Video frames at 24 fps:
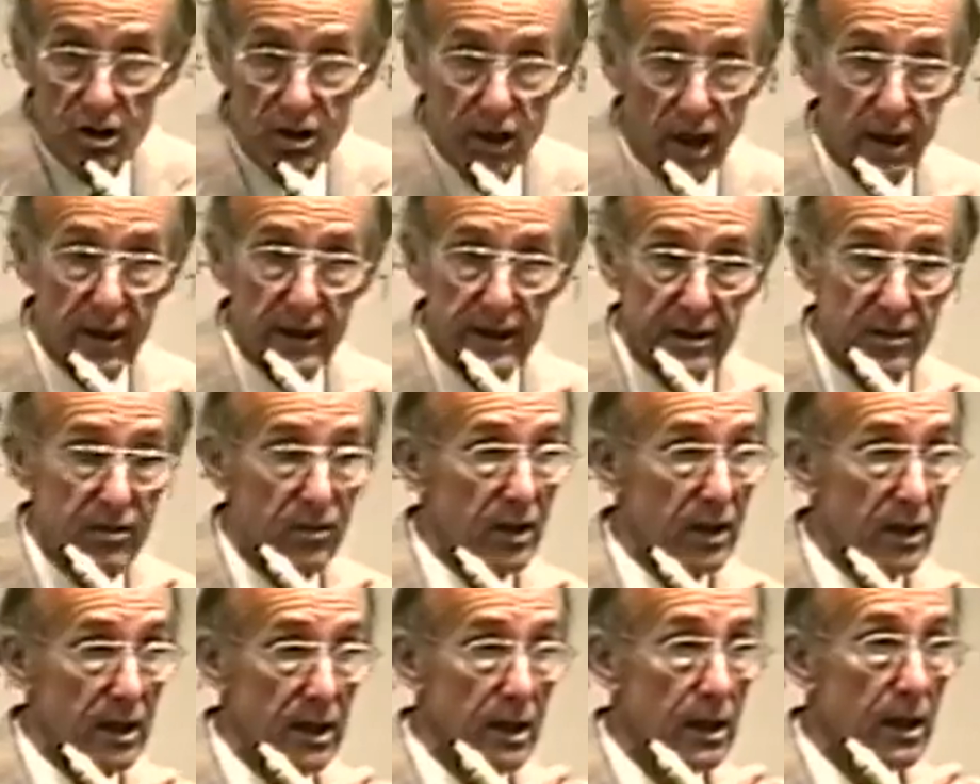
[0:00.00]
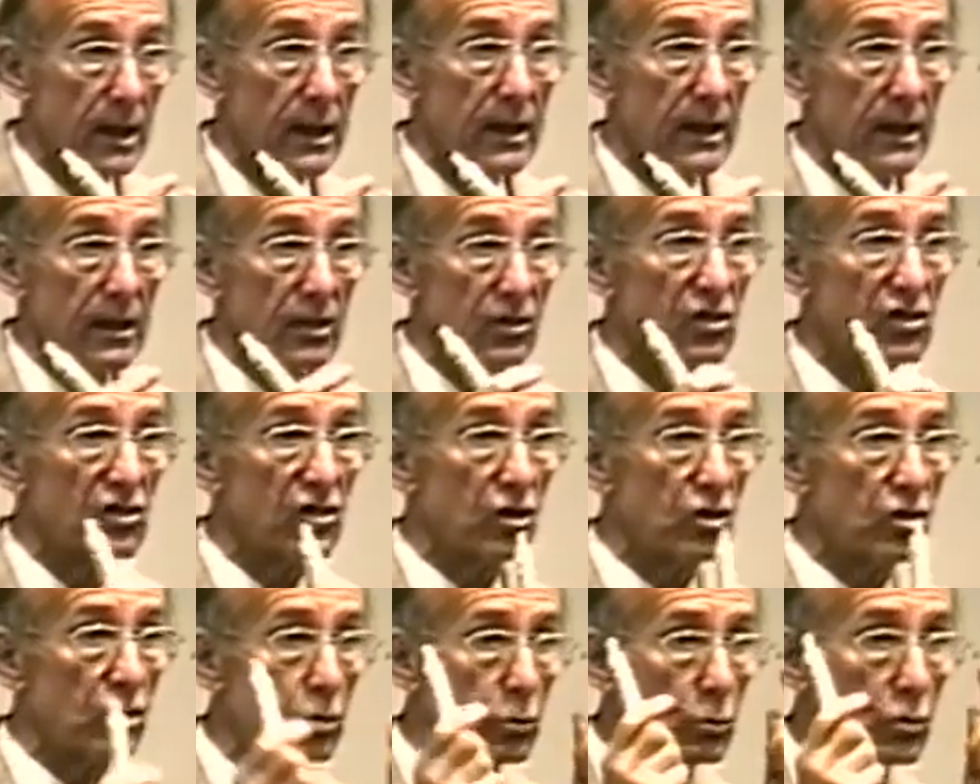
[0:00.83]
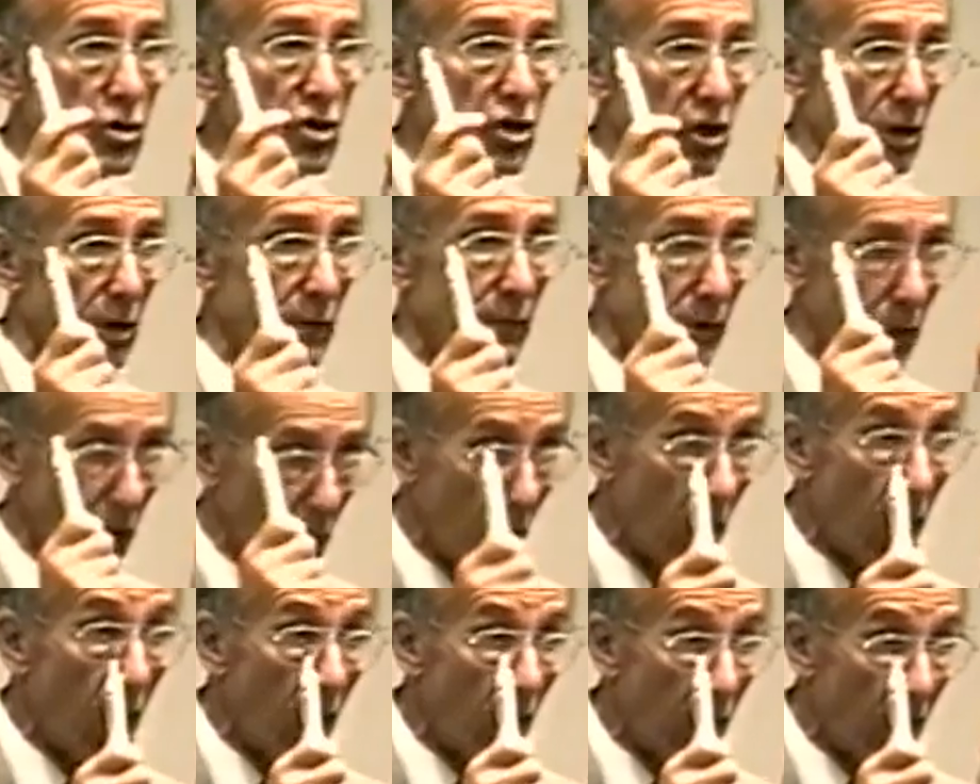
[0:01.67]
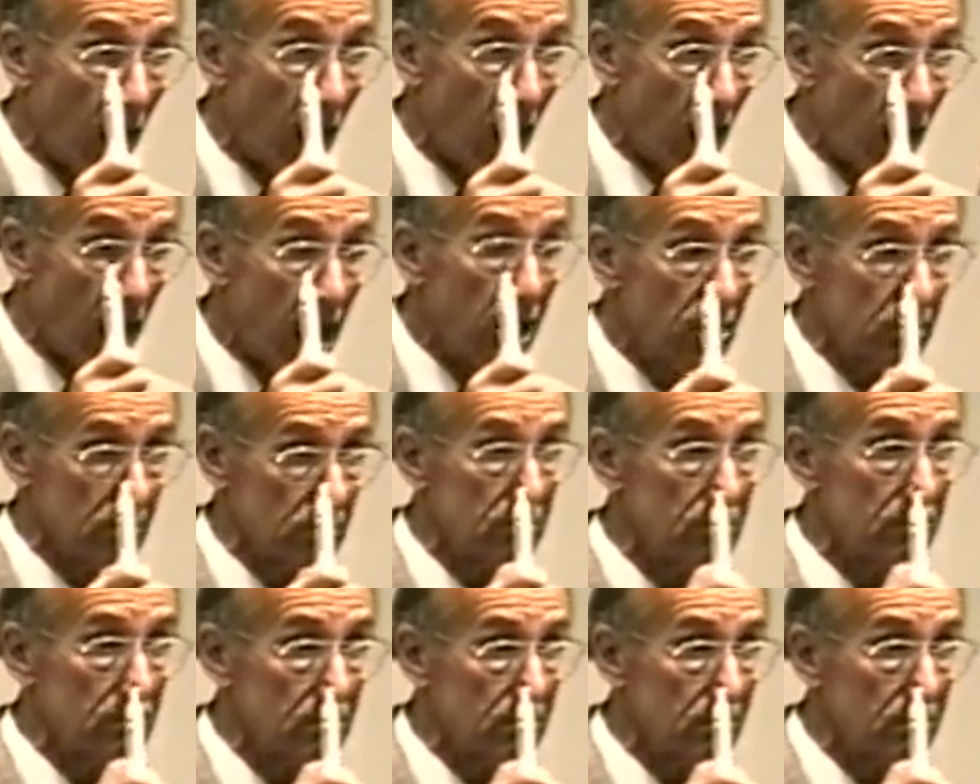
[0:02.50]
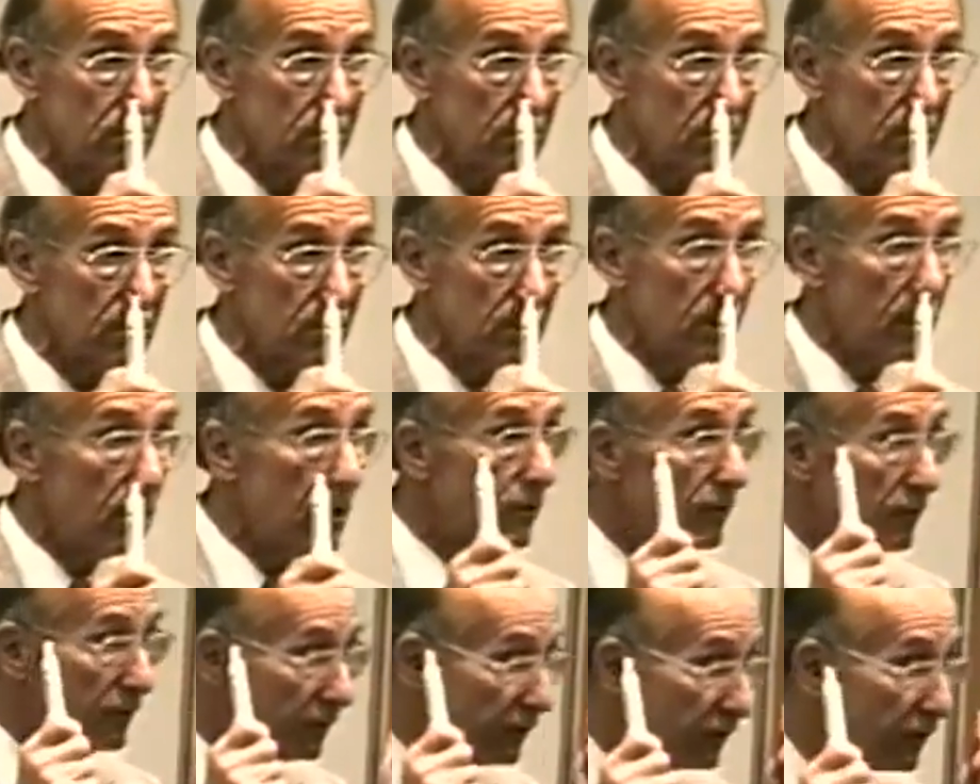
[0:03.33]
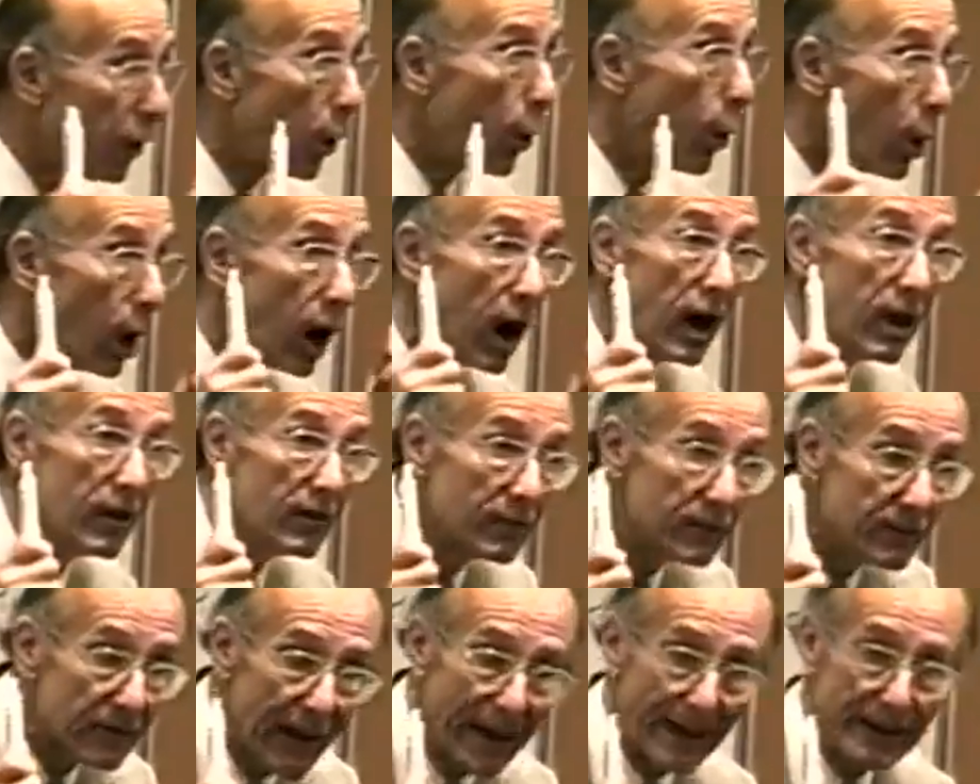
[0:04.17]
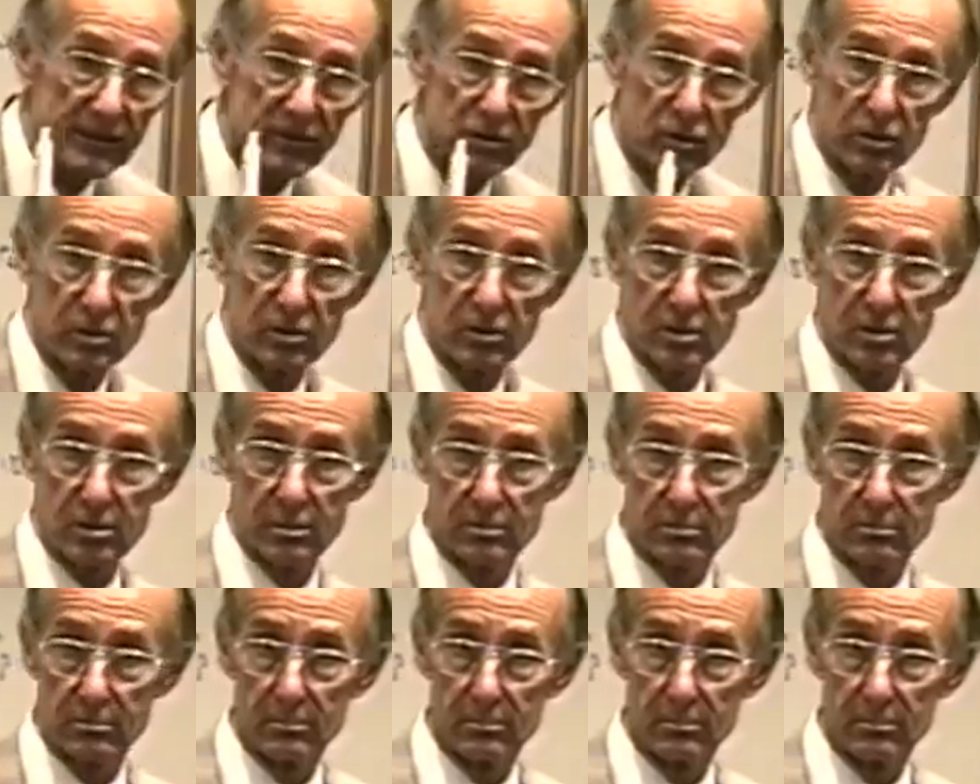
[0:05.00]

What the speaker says: like the institution of law, 4 factors.